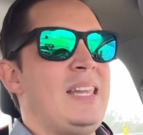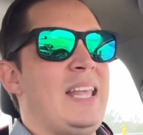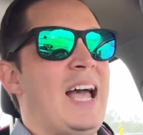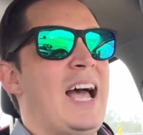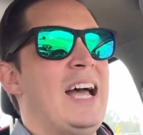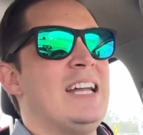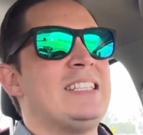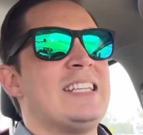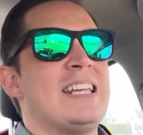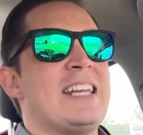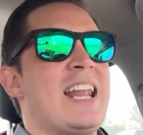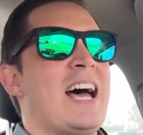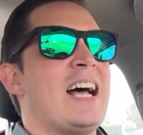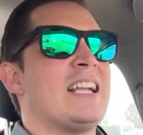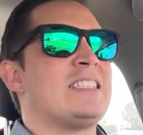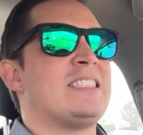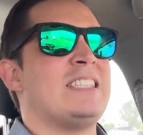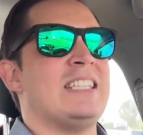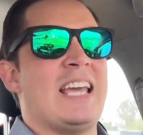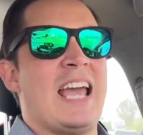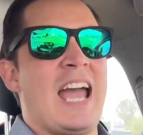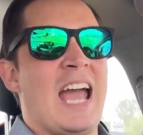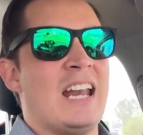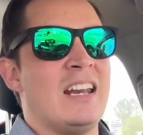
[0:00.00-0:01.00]
I did not
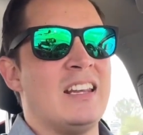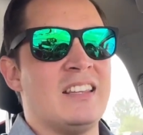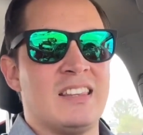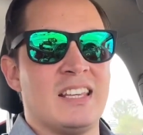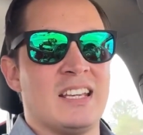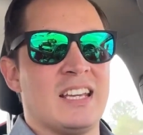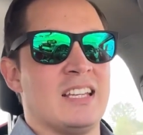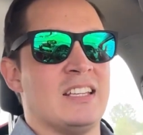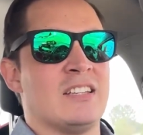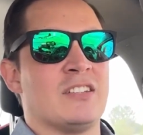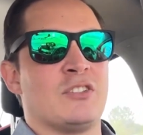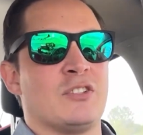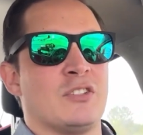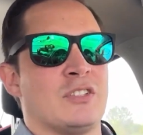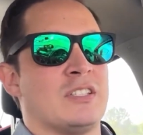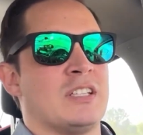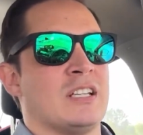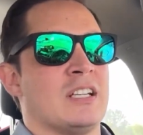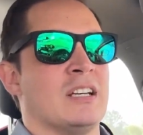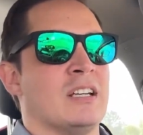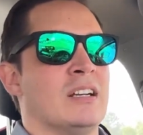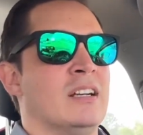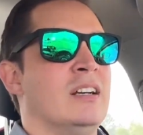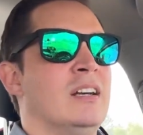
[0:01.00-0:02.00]
see anything
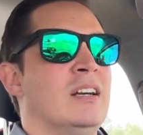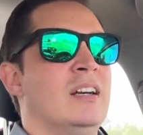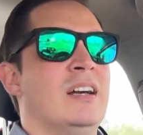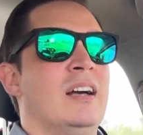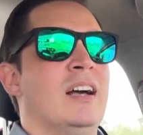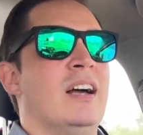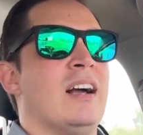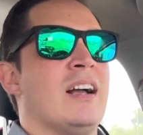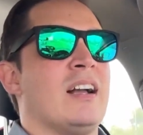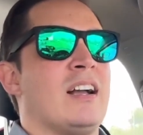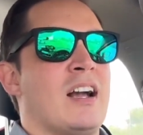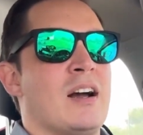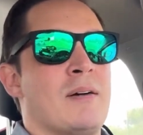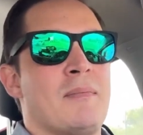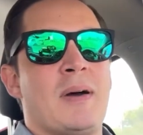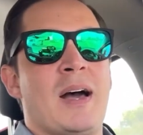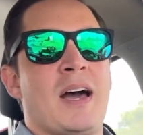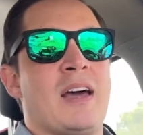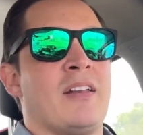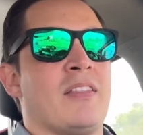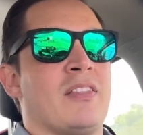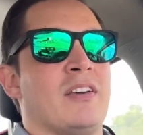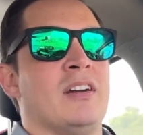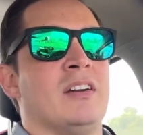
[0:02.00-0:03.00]
interesting come
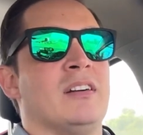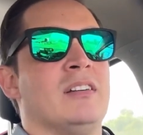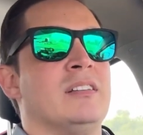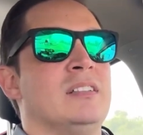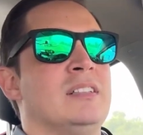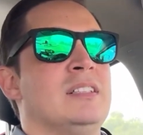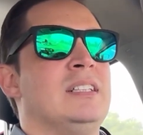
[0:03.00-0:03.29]
out of there.